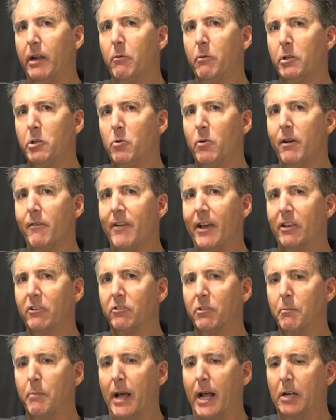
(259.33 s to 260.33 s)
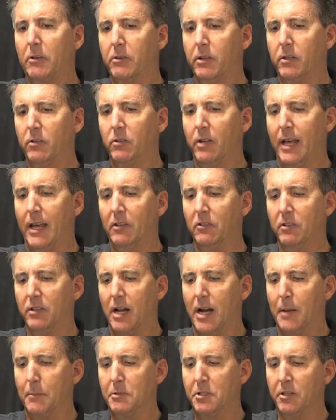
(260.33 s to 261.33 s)
and we do have extra batteries as an
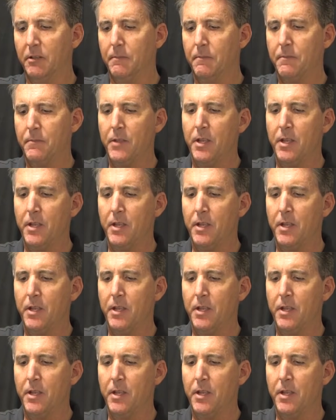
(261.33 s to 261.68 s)
option.